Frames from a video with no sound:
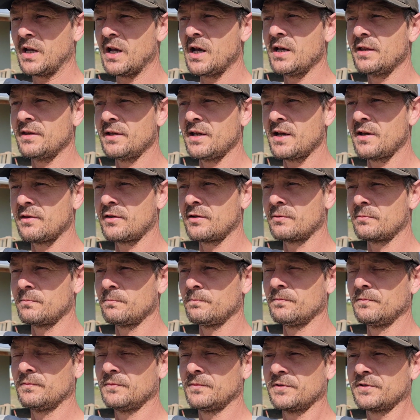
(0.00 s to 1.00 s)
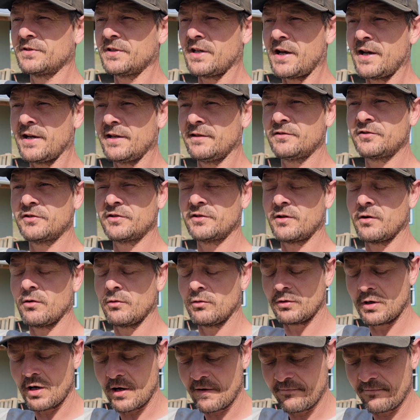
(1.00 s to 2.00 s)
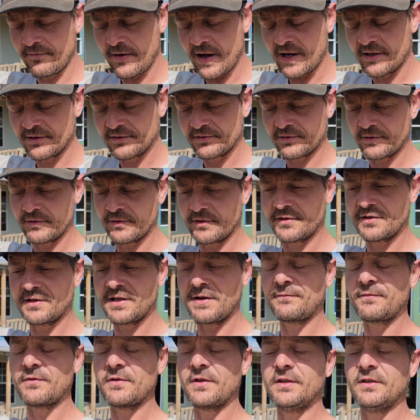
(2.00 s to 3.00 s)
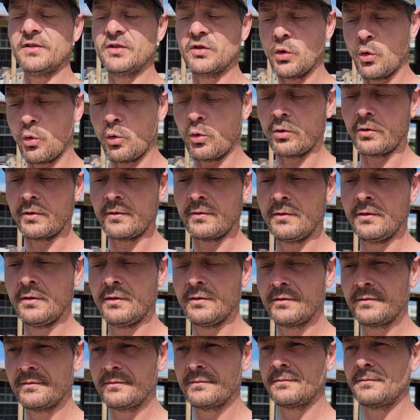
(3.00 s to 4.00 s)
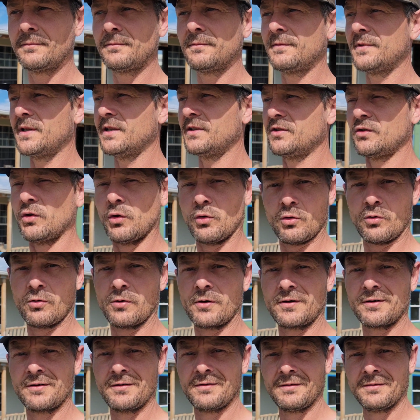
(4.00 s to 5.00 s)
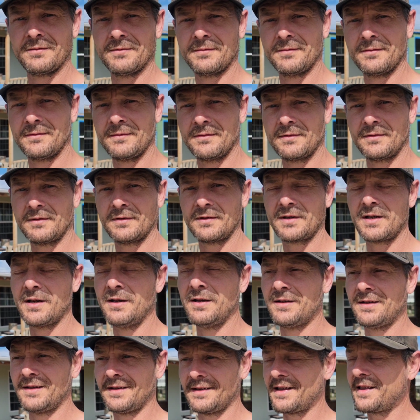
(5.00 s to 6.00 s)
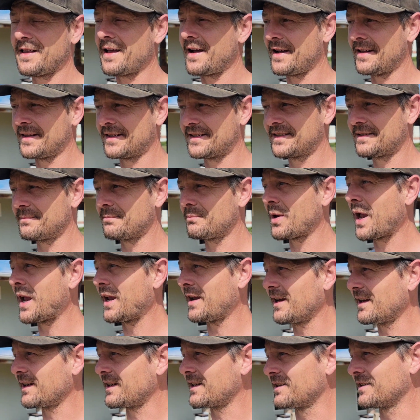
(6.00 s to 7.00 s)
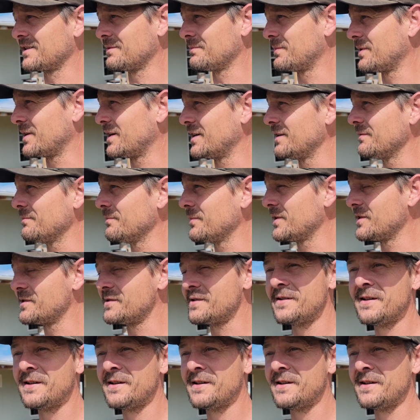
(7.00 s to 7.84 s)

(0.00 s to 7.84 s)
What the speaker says: The other side should go a lot faster, except for the door. The door, that's a pain in the butt, but